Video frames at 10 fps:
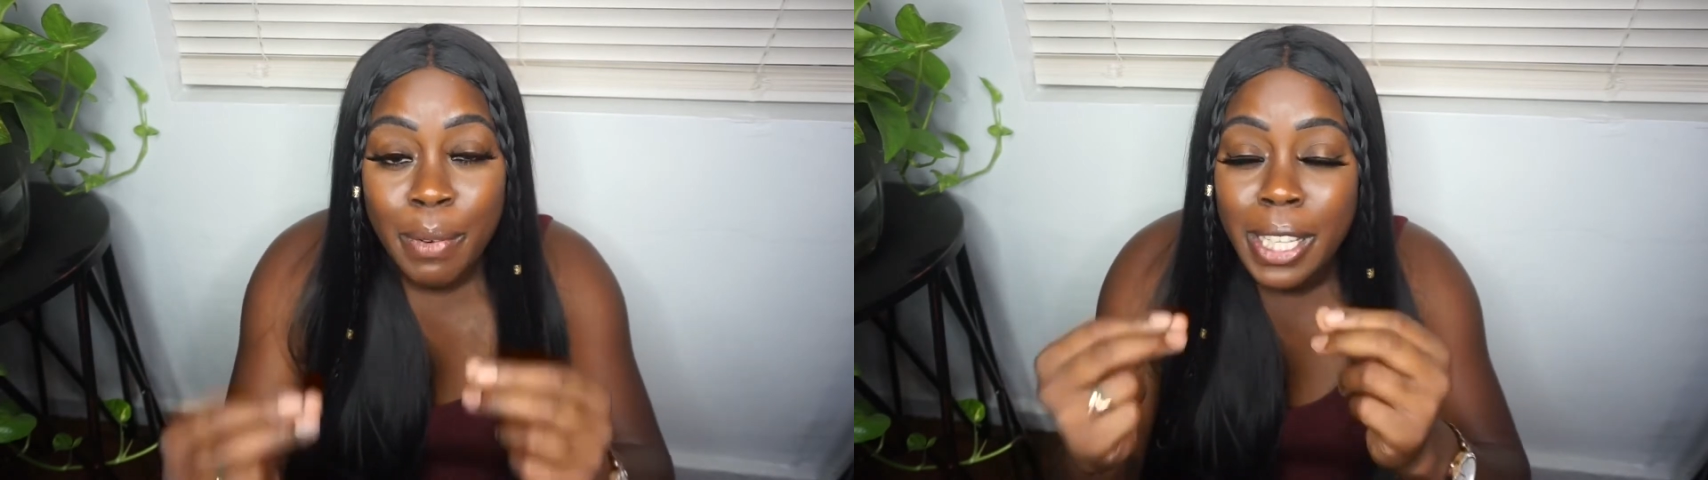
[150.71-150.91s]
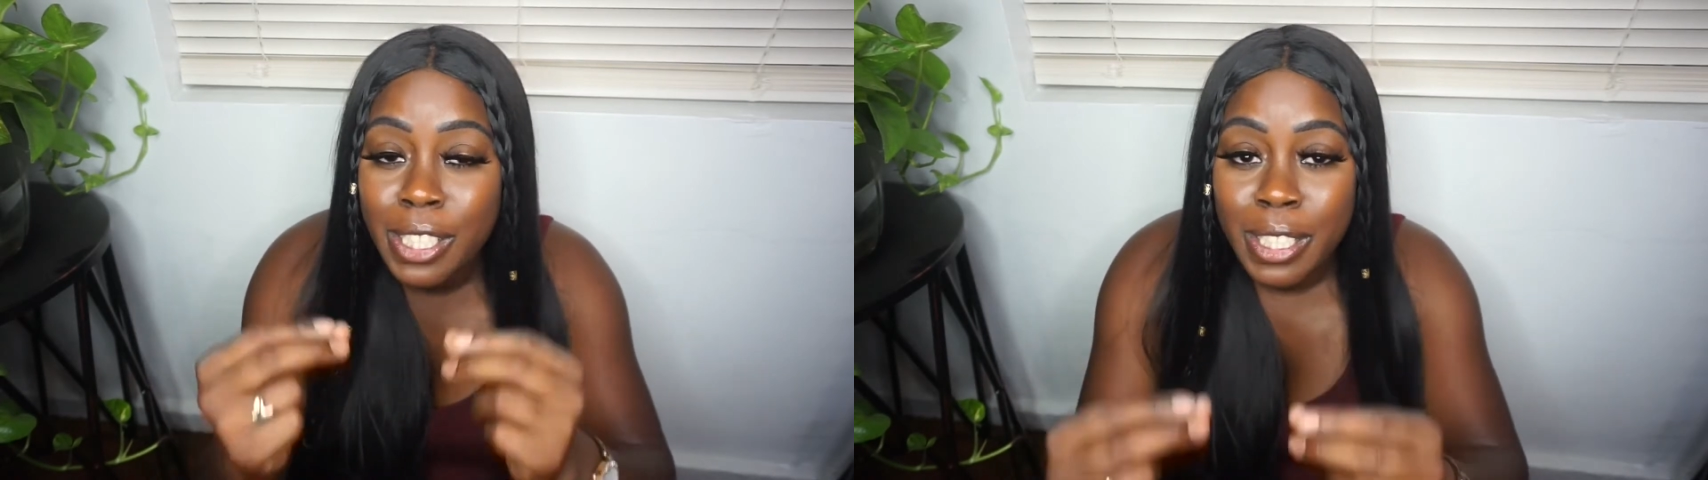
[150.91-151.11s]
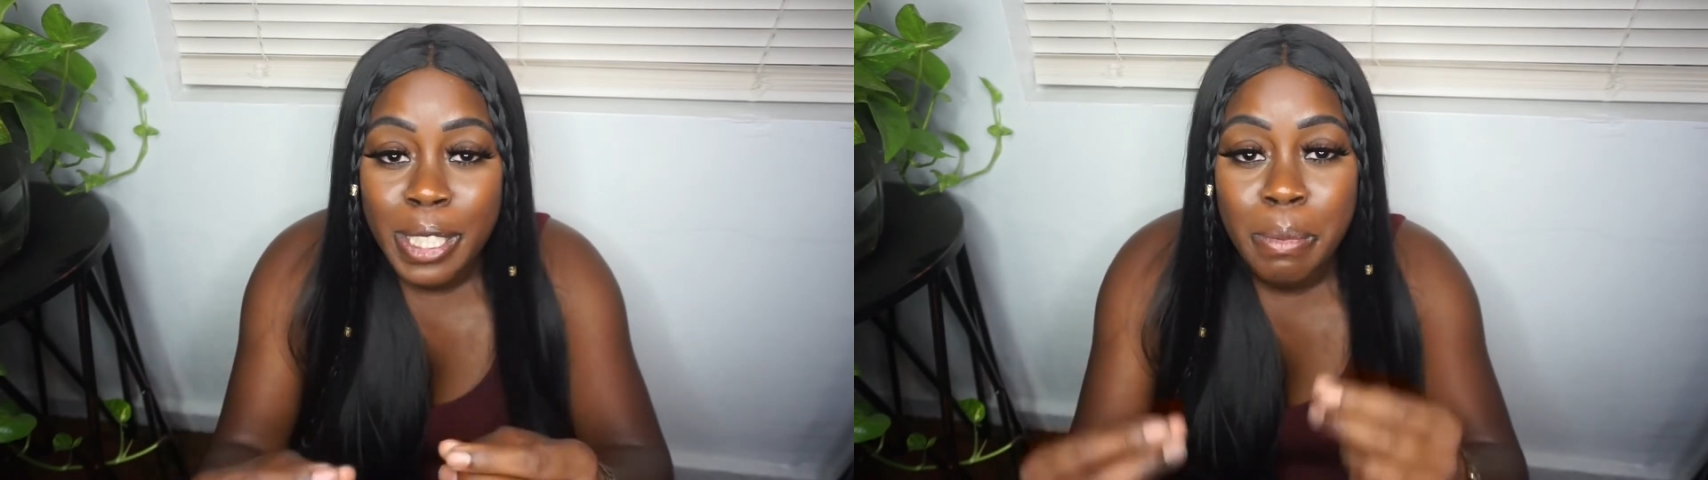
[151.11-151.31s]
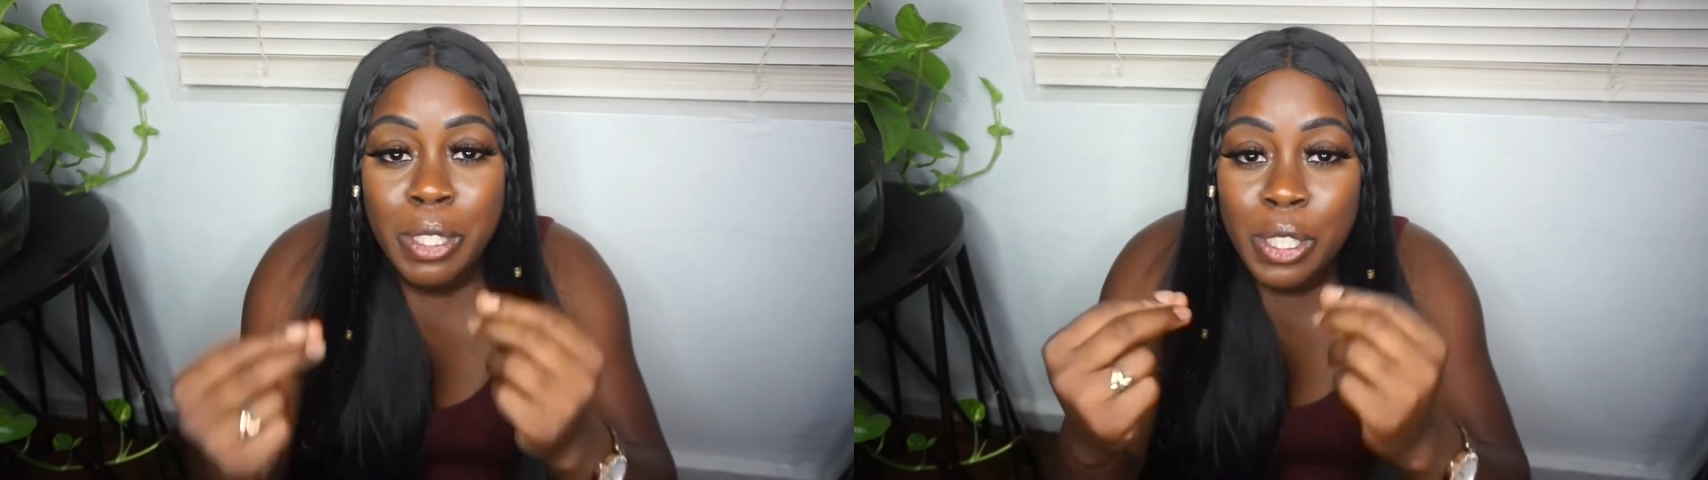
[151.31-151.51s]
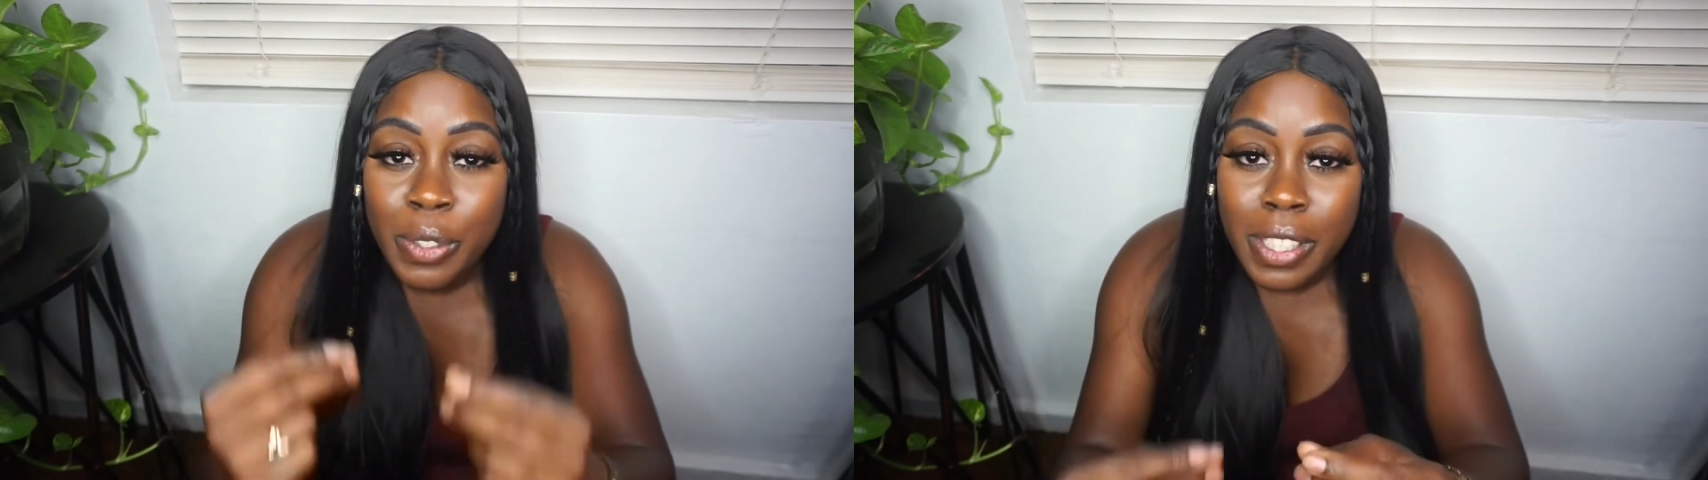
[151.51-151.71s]
relationships
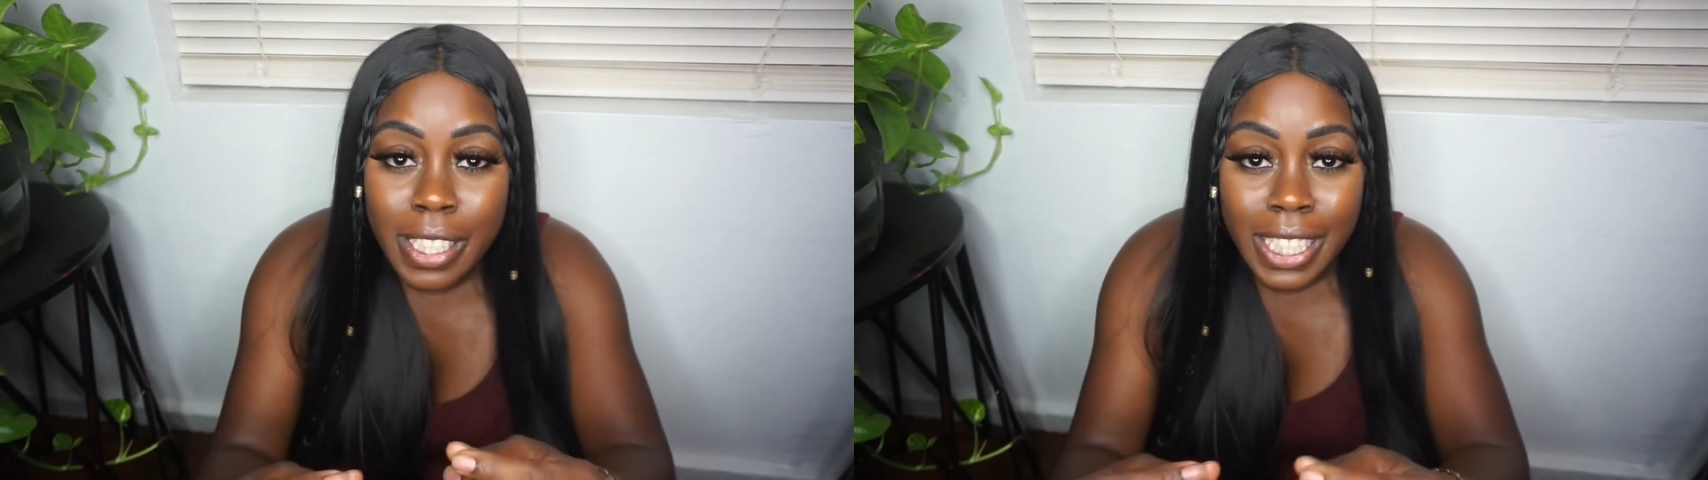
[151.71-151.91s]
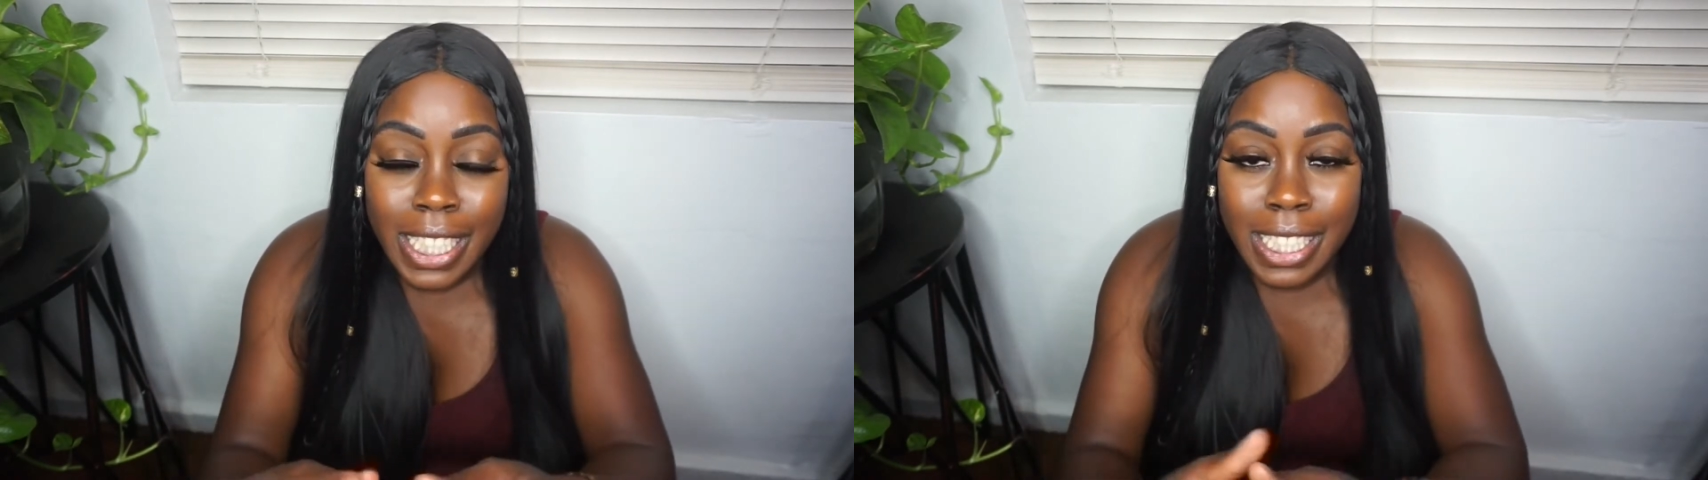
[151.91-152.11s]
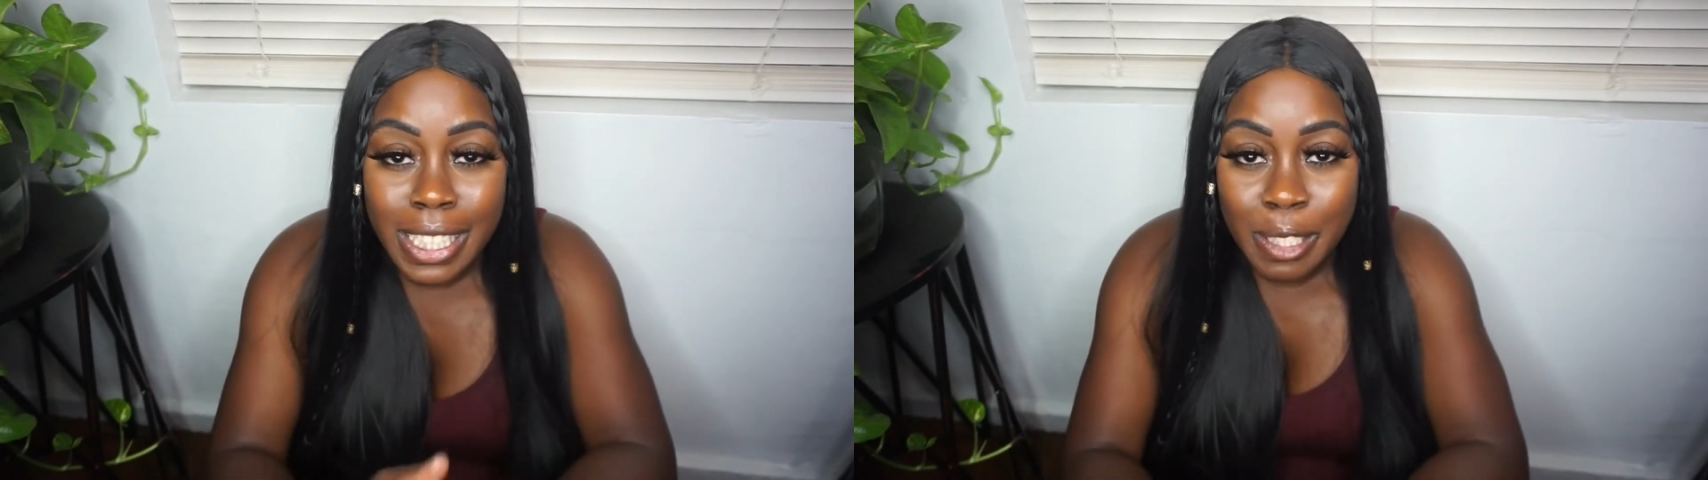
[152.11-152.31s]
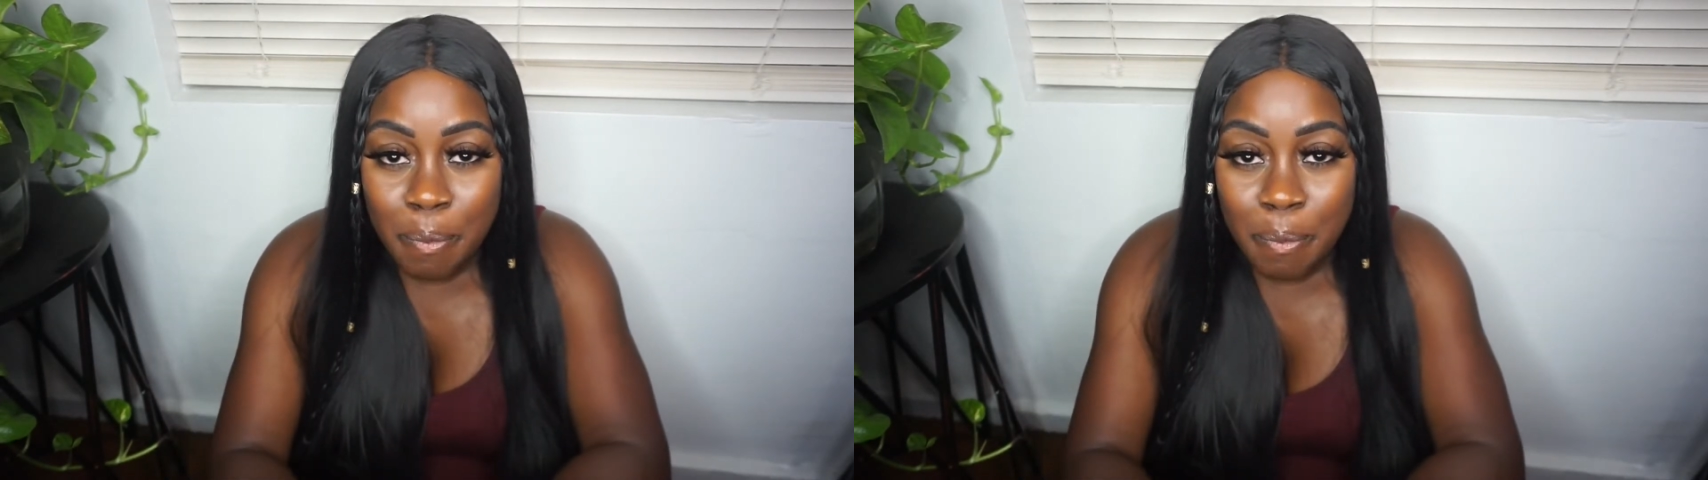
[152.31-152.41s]
too serious.